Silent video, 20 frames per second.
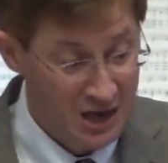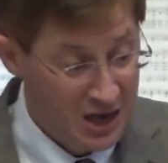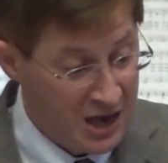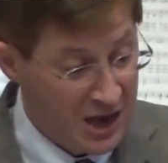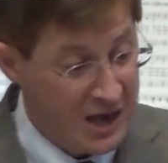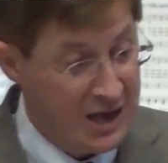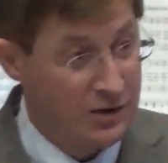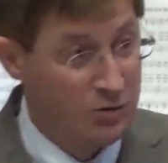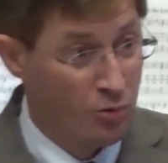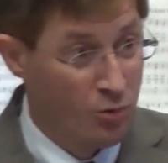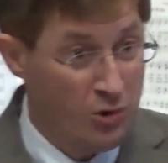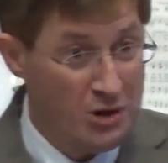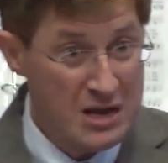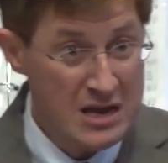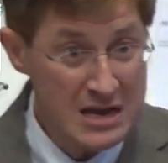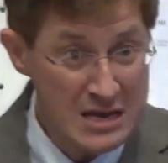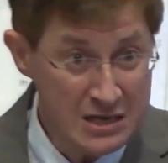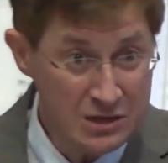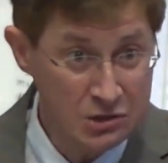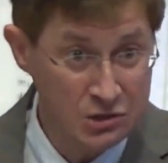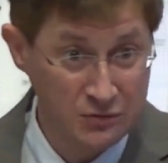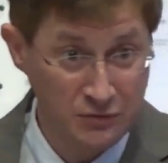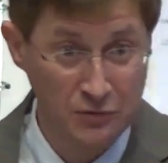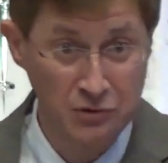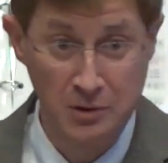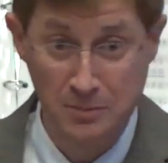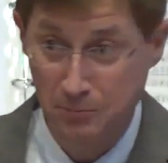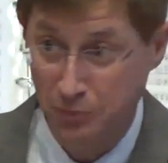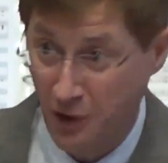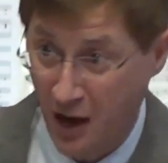and reads from
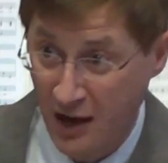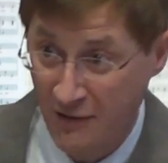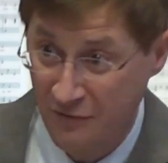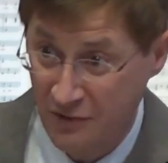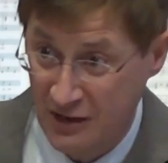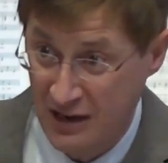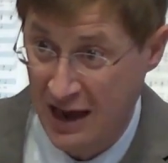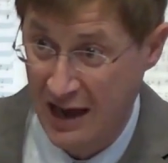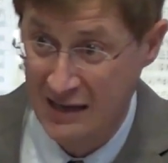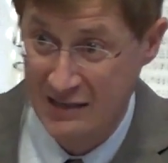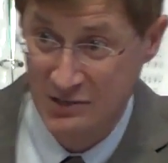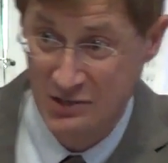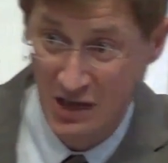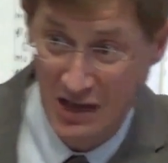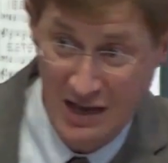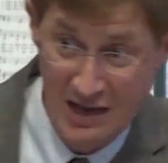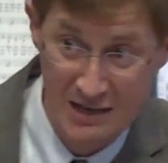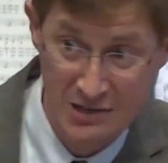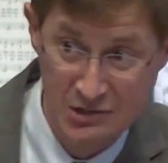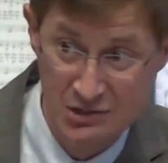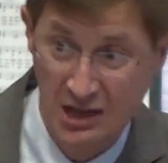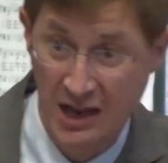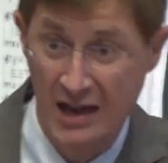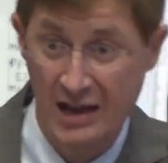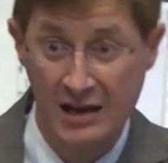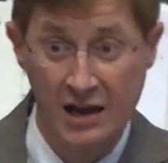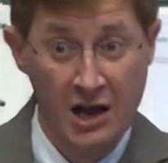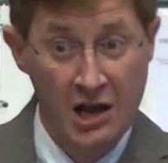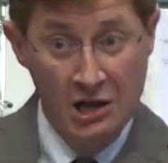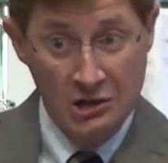the prophet Isaiah saying,